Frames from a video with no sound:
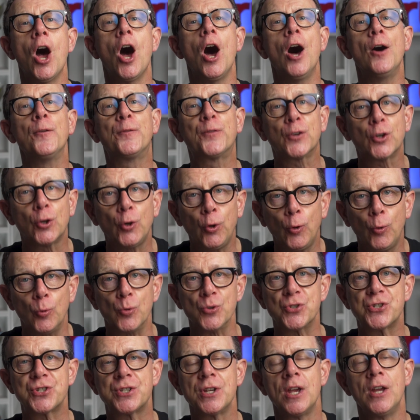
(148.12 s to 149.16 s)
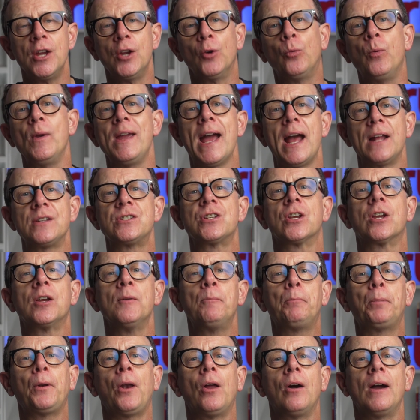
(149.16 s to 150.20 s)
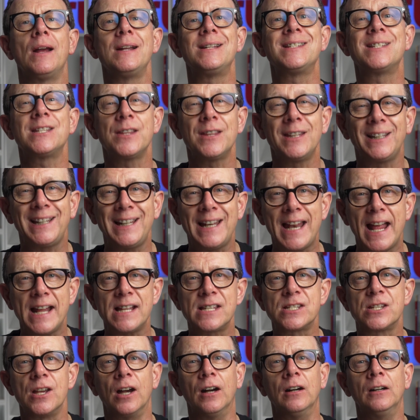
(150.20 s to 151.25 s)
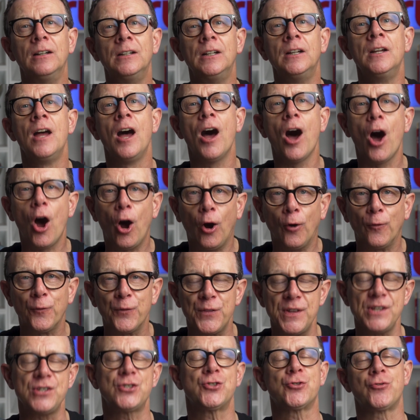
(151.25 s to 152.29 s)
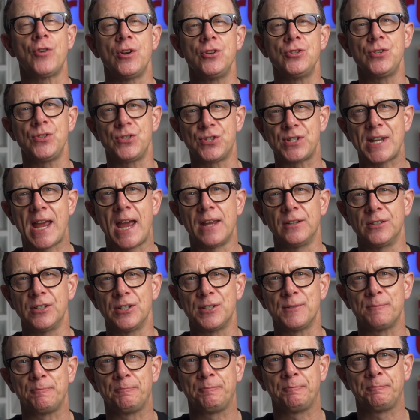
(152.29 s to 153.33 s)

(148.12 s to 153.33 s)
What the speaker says: of course, we had to comply to the letter of this stringent standard.